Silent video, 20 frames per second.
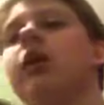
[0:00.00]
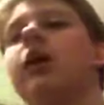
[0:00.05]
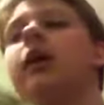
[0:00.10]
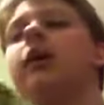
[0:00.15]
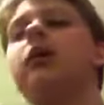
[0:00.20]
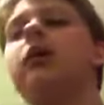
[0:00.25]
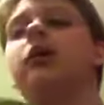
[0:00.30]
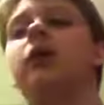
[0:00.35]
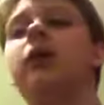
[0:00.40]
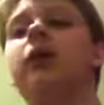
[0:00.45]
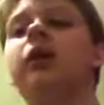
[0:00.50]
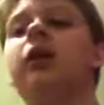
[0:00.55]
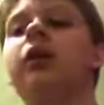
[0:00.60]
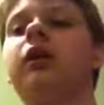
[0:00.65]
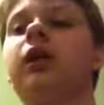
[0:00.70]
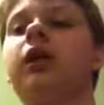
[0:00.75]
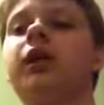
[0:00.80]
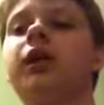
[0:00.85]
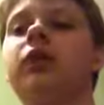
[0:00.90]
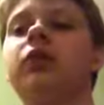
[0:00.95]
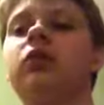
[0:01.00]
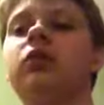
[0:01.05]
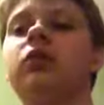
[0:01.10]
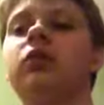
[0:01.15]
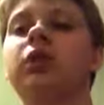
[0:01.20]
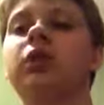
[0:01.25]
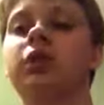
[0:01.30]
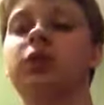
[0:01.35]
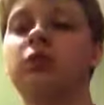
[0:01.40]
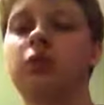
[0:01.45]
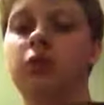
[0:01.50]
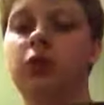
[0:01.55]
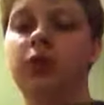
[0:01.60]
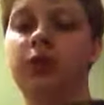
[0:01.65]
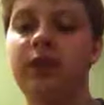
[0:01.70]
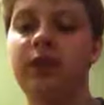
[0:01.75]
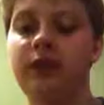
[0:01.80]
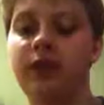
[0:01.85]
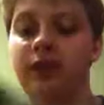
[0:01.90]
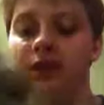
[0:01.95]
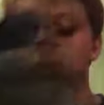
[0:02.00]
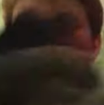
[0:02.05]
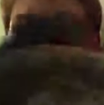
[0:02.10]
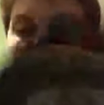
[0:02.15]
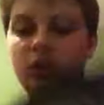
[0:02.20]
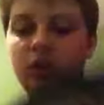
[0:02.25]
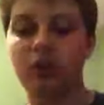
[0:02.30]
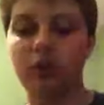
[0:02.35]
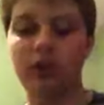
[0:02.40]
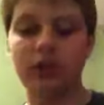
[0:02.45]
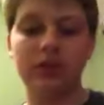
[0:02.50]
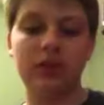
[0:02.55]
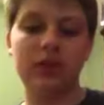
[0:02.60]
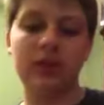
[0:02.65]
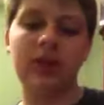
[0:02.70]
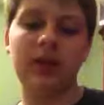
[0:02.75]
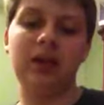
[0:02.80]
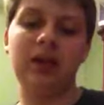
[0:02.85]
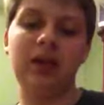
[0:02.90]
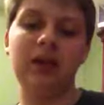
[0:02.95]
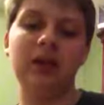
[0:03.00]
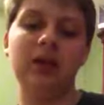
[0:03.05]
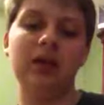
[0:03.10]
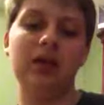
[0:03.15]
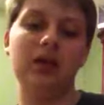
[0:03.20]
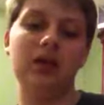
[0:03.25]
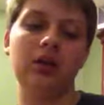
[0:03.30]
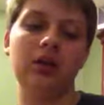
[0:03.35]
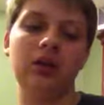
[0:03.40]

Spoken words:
end it here. I guess you'd say it's more of an ambiguous ending.